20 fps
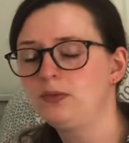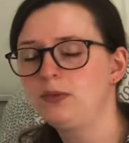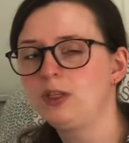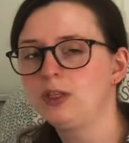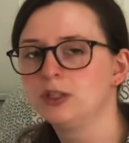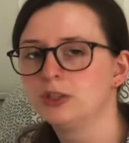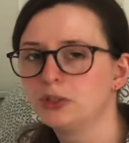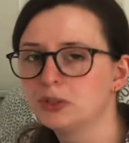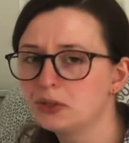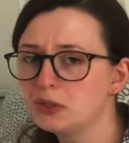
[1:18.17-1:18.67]

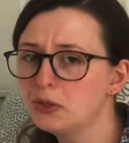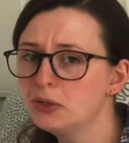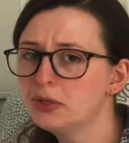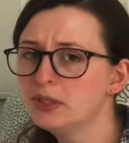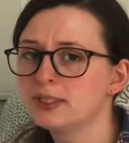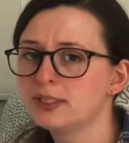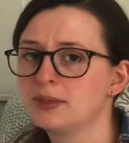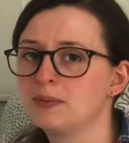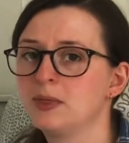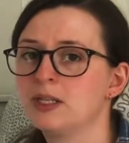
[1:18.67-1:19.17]
So those are
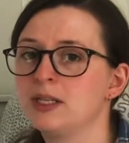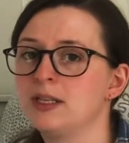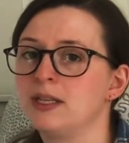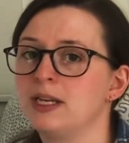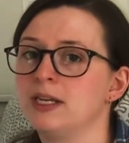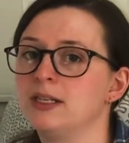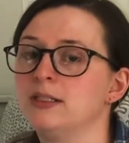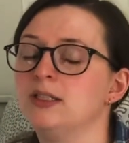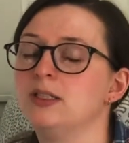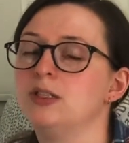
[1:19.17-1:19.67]
some of the
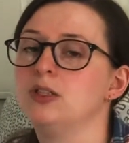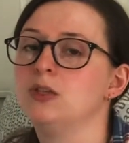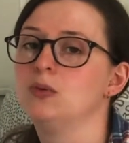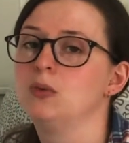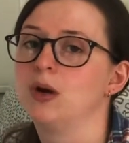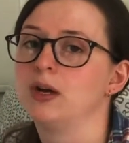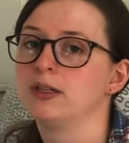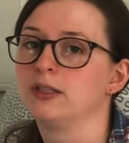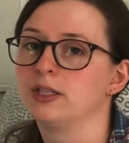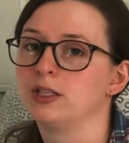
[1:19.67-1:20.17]
things you
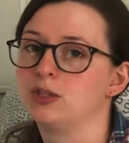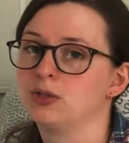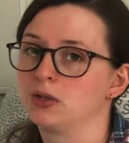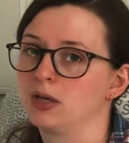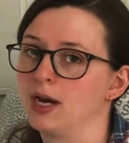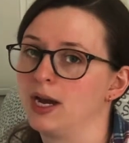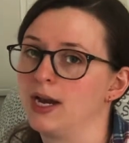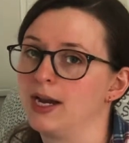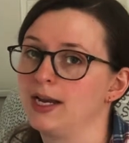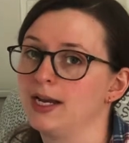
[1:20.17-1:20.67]
want to
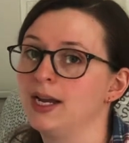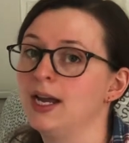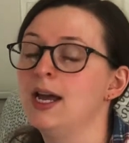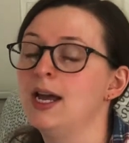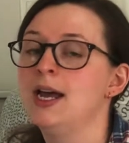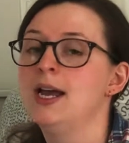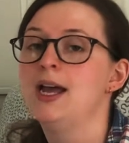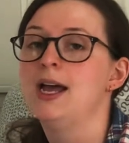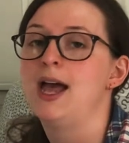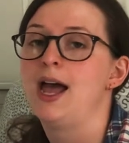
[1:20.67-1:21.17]
try
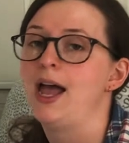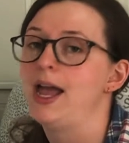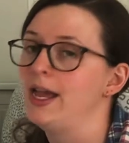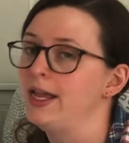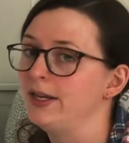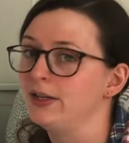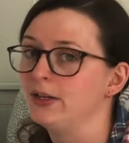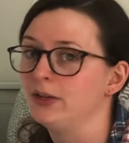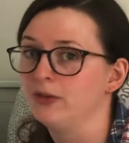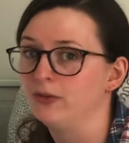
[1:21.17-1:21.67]

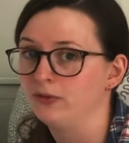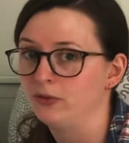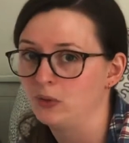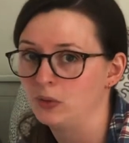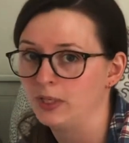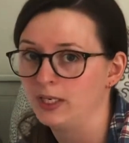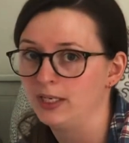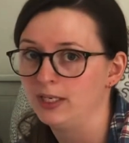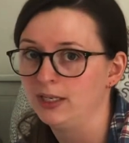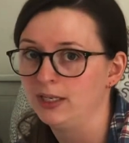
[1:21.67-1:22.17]
and
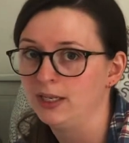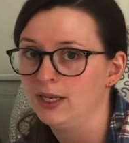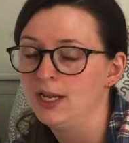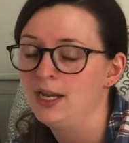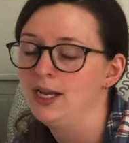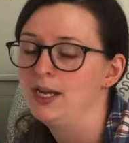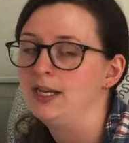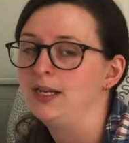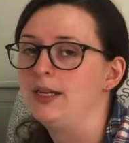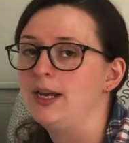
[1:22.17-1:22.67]
avoid.
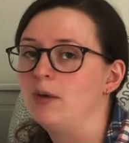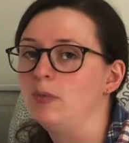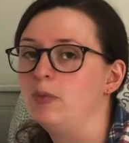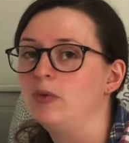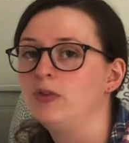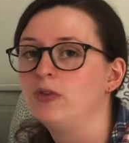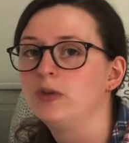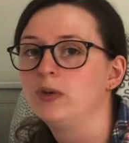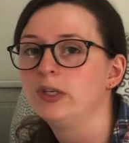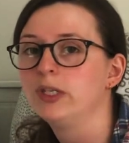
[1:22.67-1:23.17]
Now,
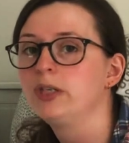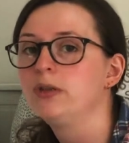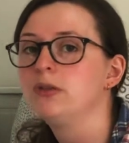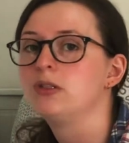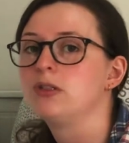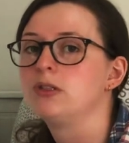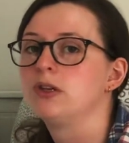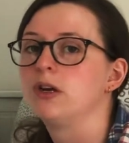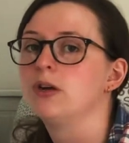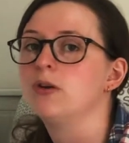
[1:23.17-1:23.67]
before you
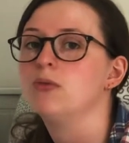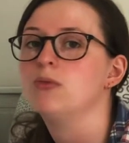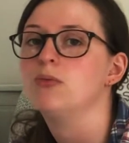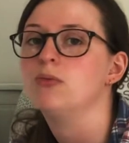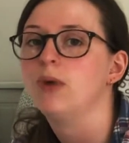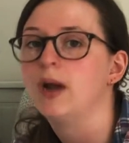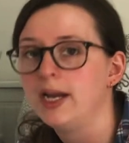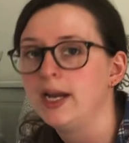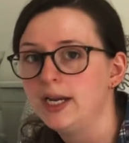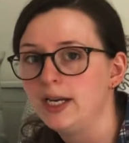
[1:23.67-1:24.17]
start
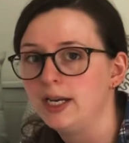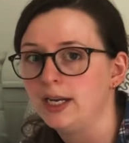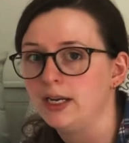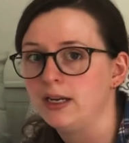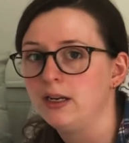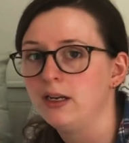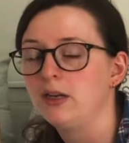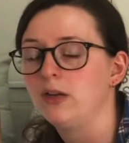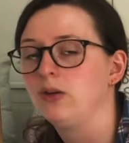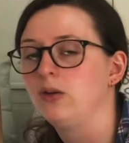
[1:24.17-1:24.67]

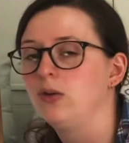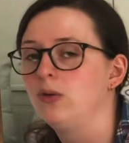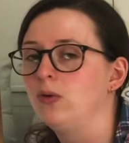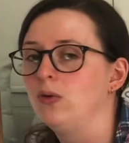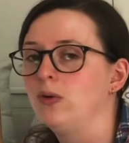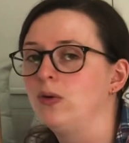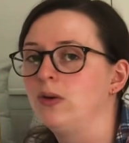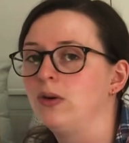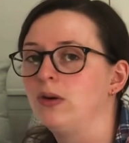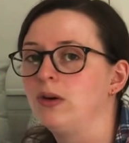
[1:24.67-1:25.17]
writing
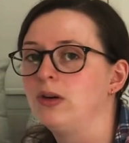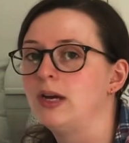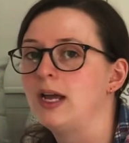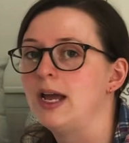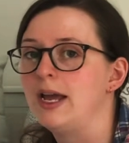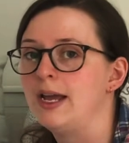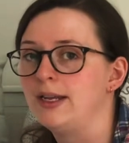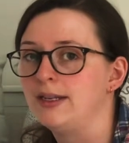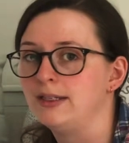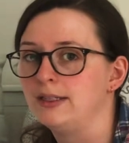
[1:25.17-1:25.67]
your
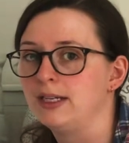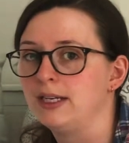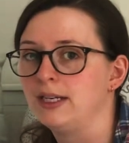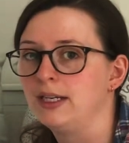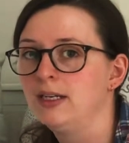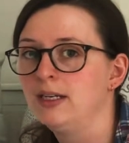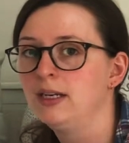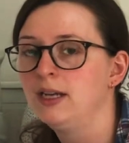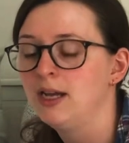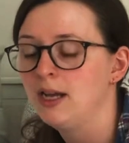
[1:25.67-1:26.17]

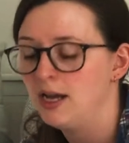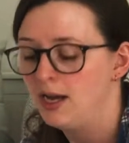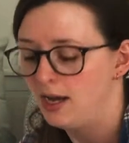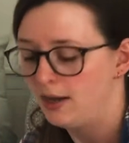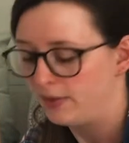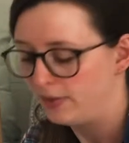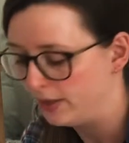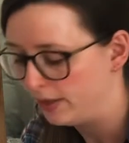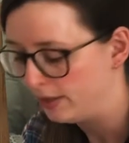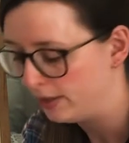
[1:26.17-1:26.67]
ending,
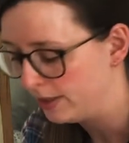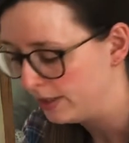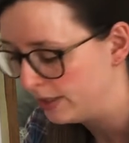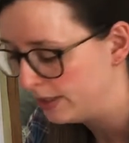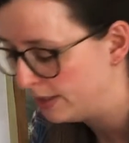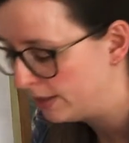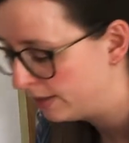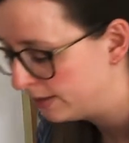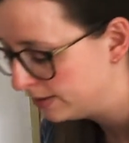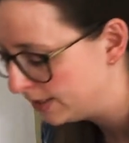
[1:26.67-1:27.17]
there
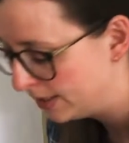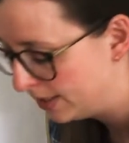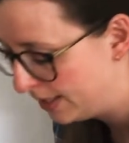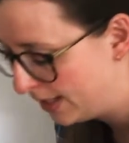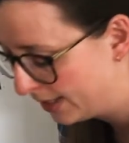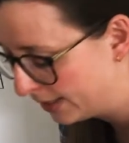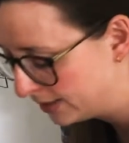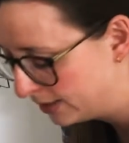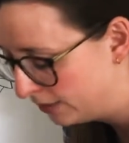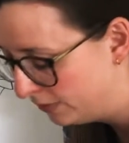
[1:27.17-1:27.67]
is an
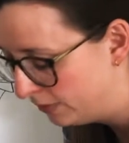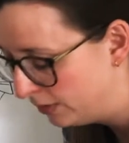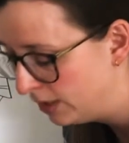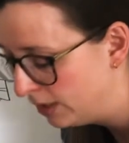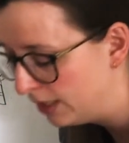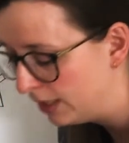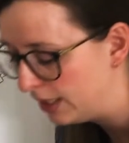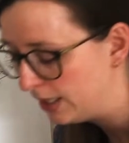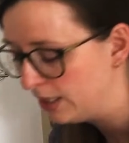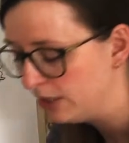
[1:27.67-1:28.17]

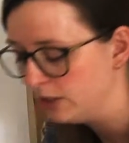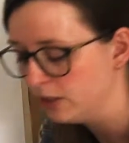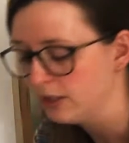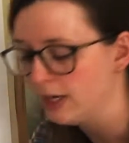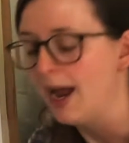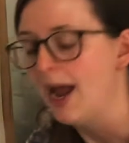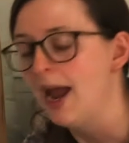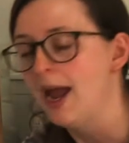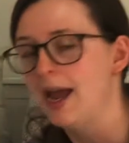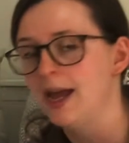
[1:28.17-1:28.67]
activity in your
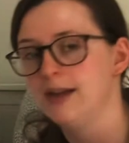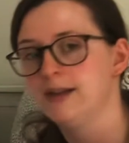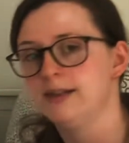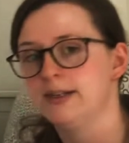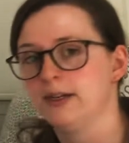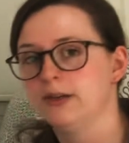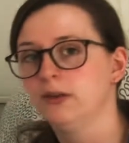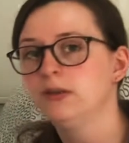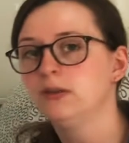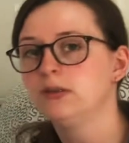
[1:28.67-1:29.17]

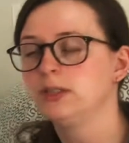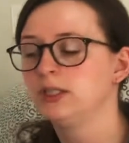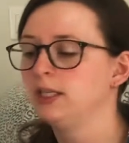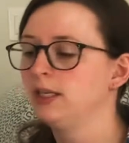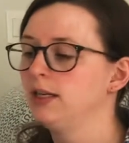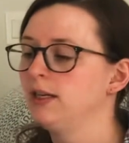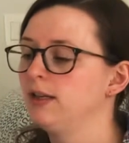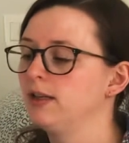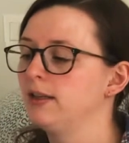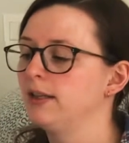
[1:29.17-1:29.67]
handout
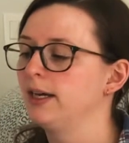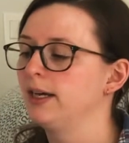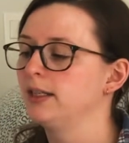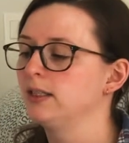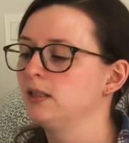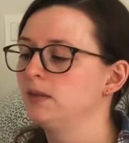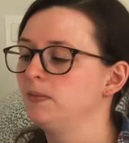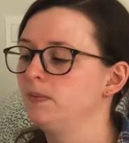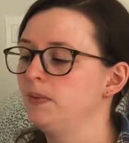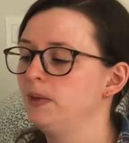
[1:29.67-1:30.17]

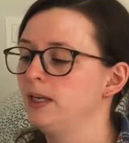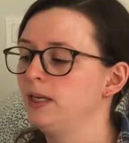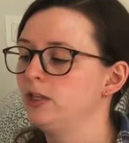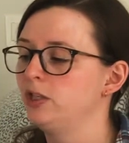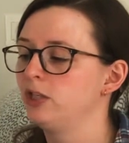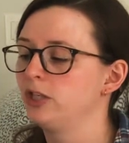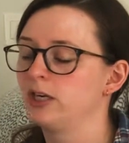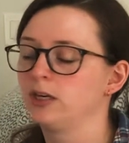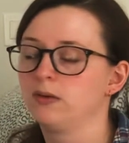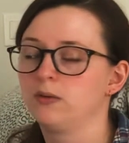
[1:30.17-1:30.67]
that's been
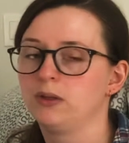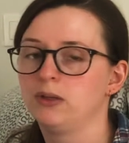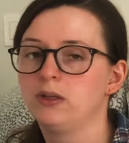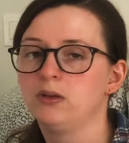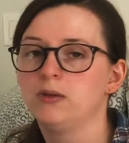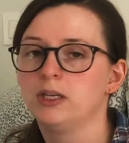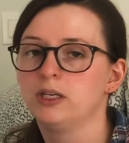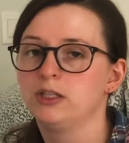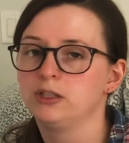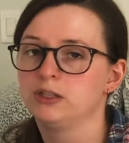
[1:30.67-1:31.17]
shared with you
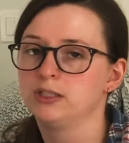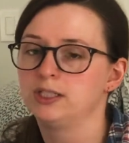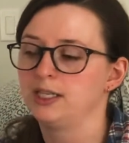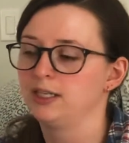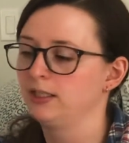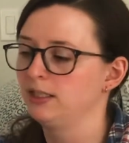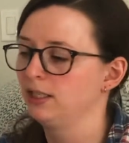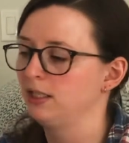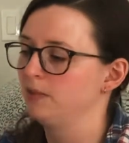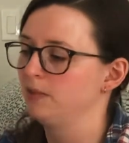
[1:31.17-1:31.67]
in your
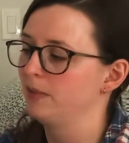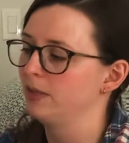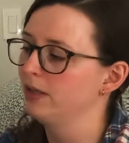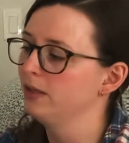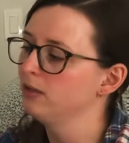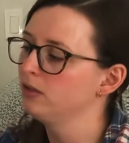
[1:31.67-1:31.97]
daily email.